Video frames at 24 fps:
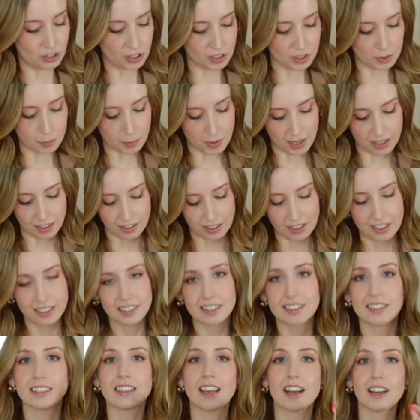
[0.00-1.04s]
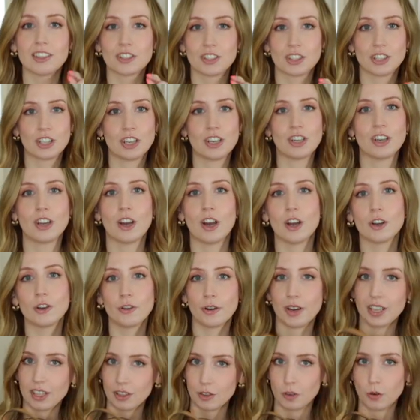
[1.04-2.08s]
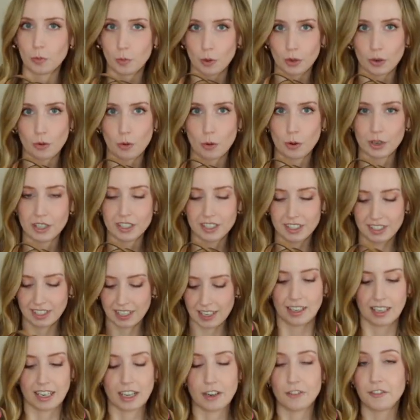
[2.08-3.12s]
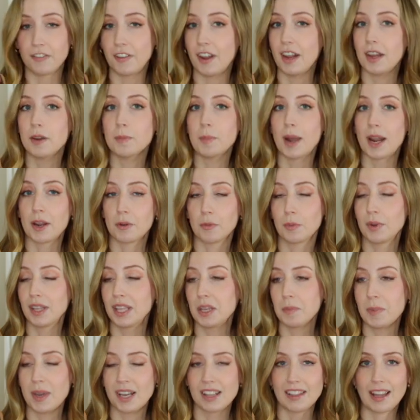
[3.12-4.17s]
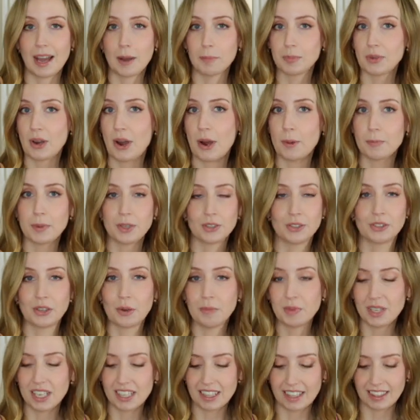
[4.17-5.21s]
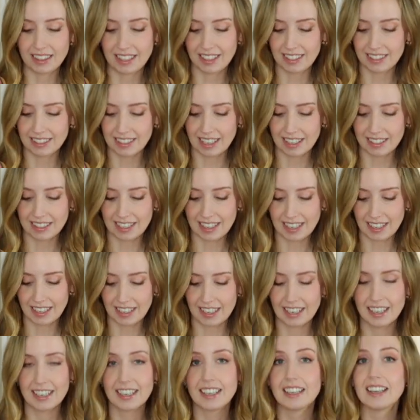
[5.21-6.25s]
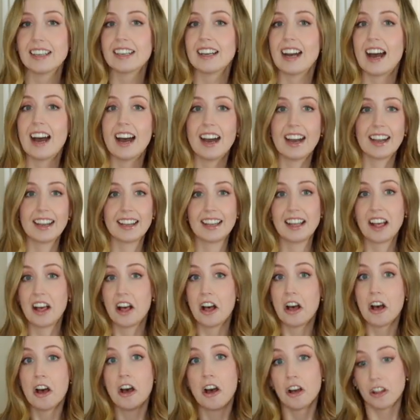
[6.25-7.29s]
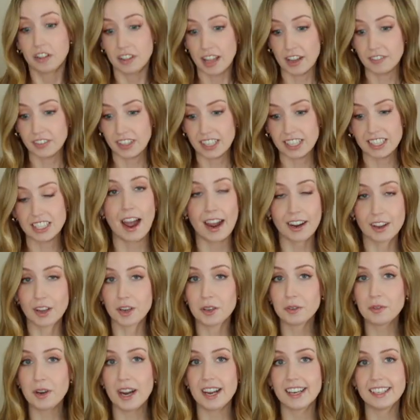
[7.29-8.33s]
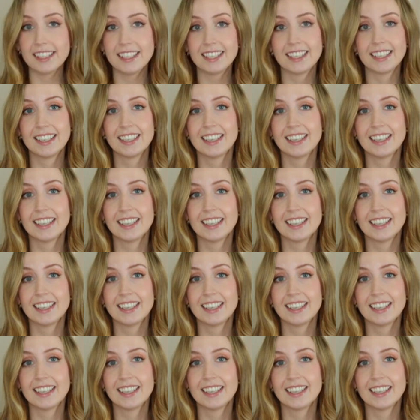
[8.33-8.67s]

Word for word: just been such a great little workhorse. Can fit my really big laptop, so many of the things I need. I love it. I gotta run.